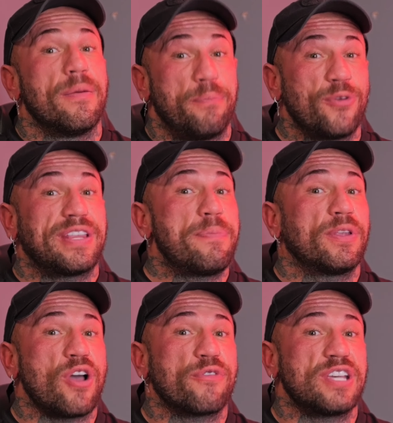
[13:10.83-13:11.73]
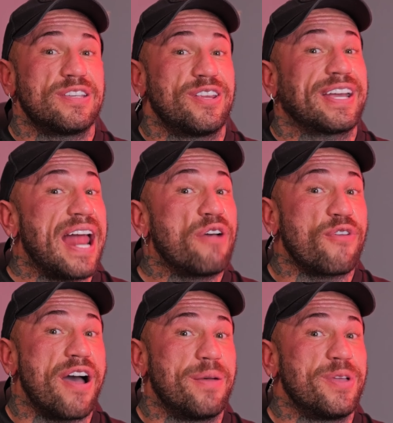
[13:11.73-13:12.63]
But deep into the off-season, you can air
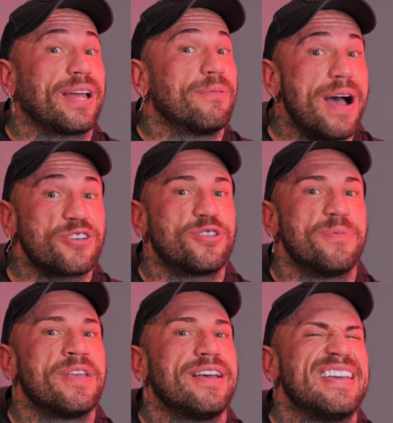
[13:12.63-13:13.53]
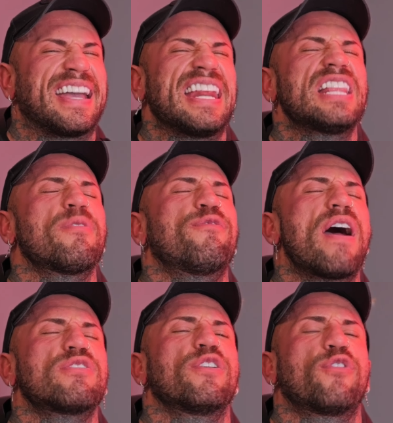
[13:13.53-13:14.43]
fry them, you can mash them, you can eat them in
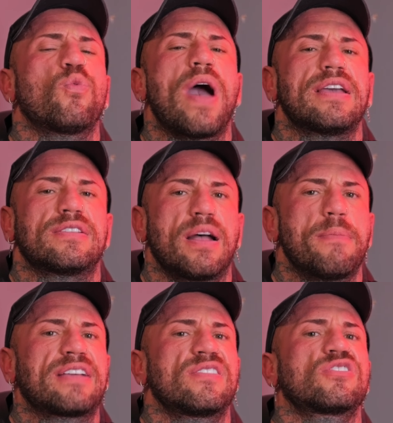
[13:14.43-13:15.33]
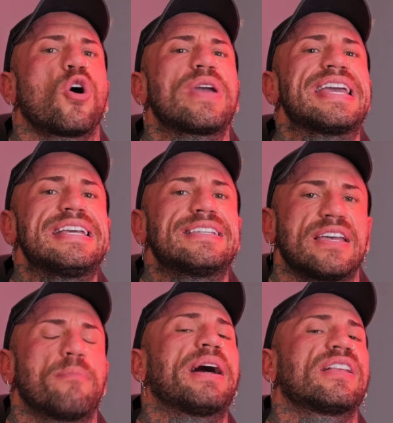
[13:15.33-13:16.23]
various different ways that makes it so easy
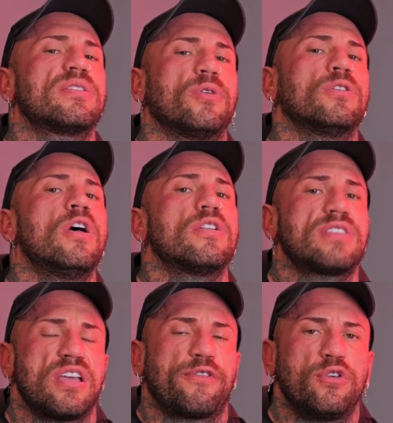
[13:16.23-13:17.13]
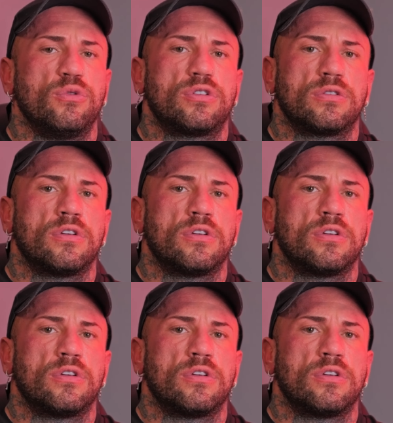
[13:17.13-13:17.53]
and palatable to eat your food.